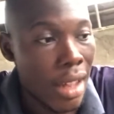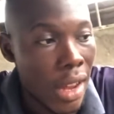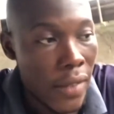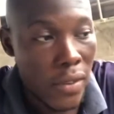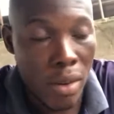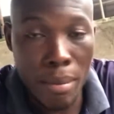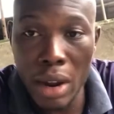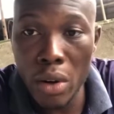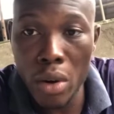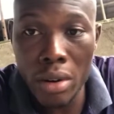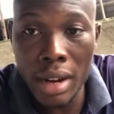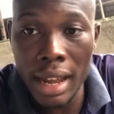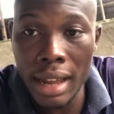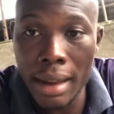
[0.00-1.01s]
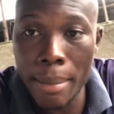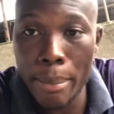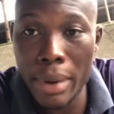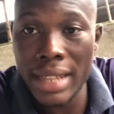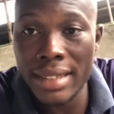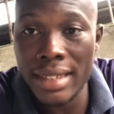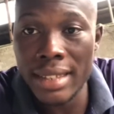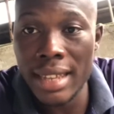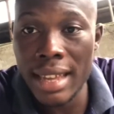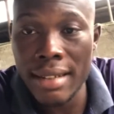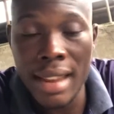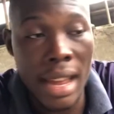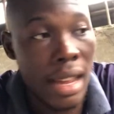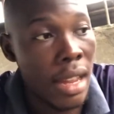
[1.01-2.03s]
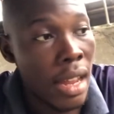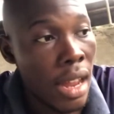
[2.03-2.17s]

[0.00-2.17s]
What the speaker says: from my own planting area,